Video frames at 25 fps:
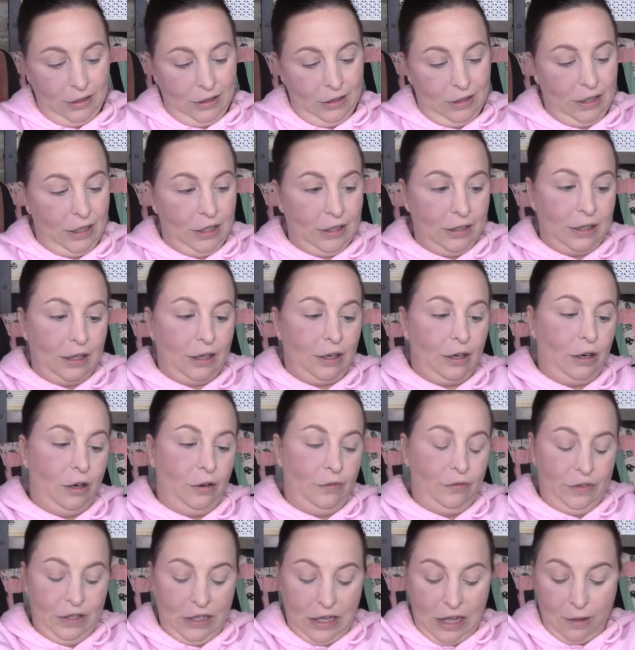take that
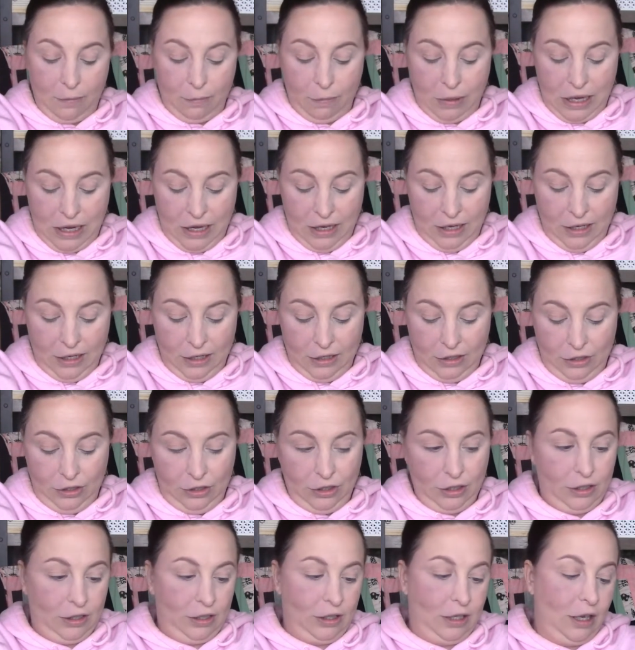off. That pink is
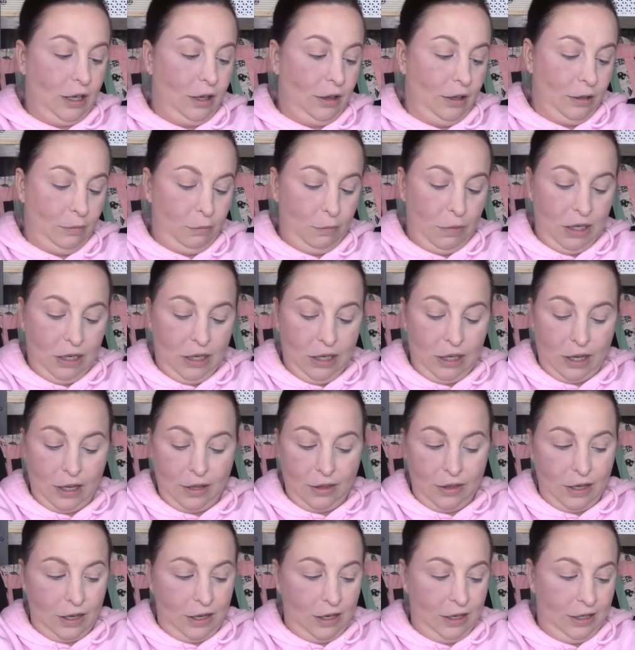just killing me.
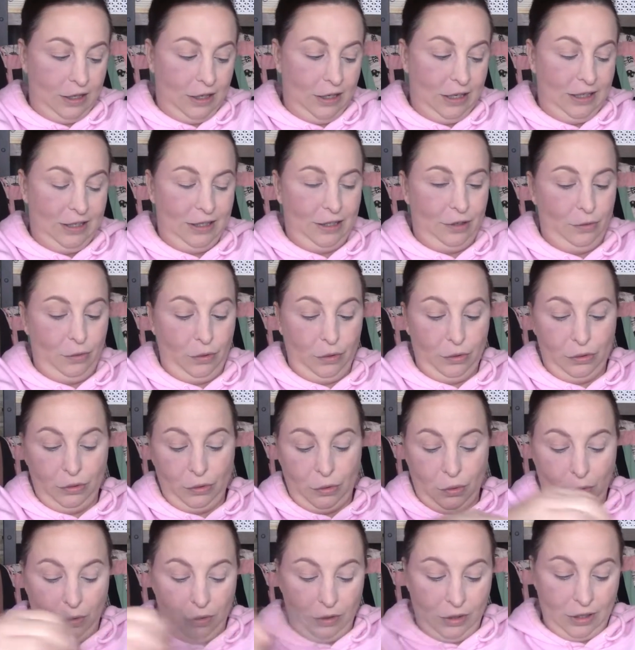And then he said rose
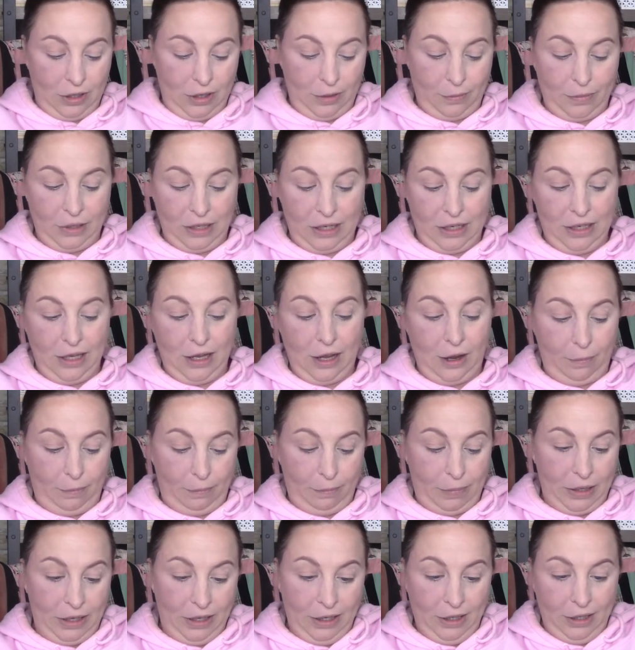gold, and I'm like,
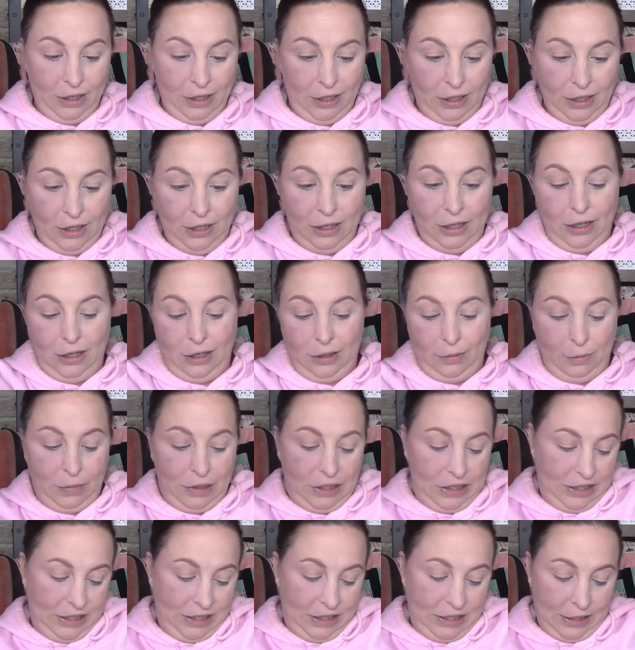yep,
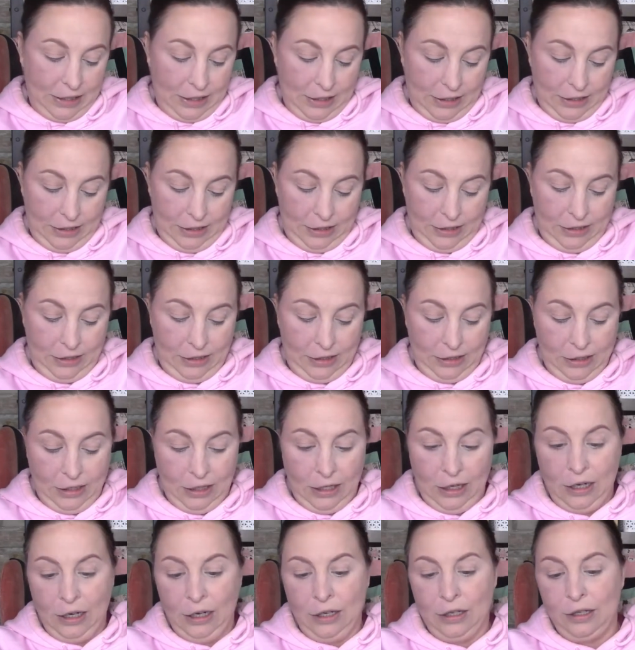I'm done.
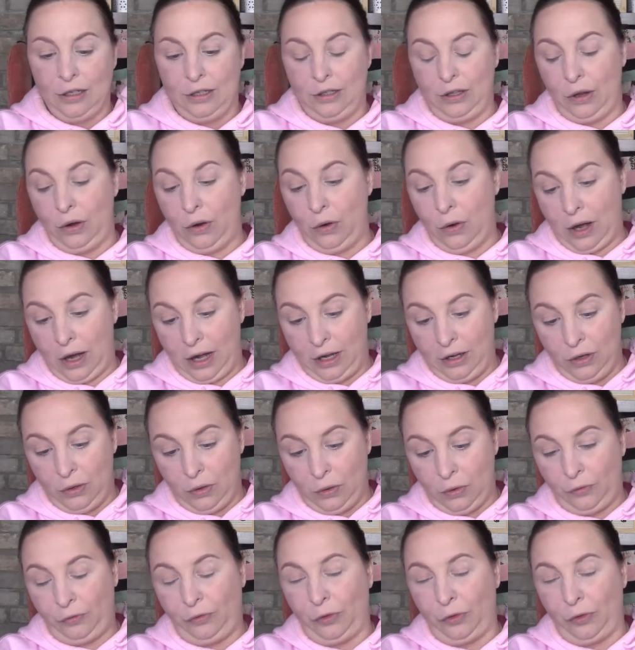So I know